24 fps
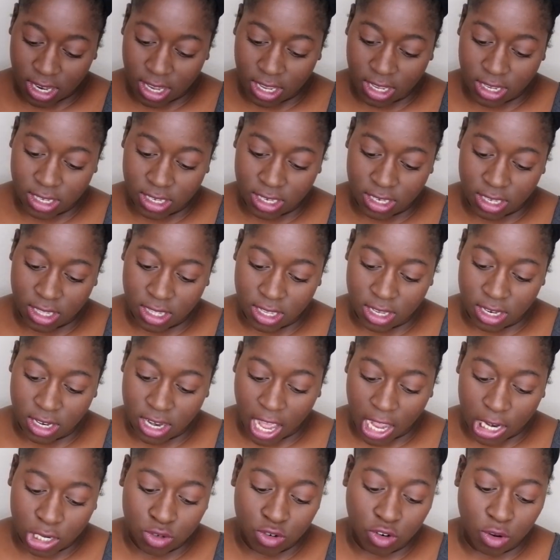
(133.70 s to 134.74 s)
It's the
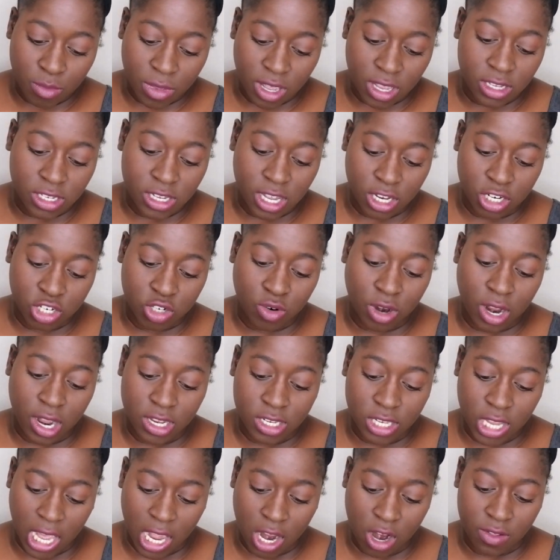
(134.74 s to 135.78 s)
Natural Me
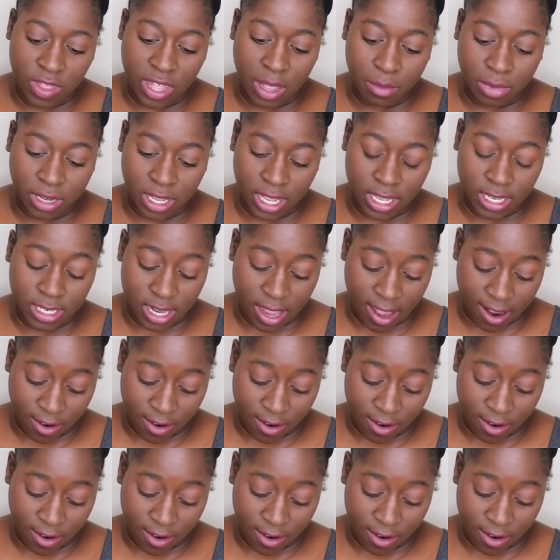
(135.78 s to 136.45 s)
texturized hair that blends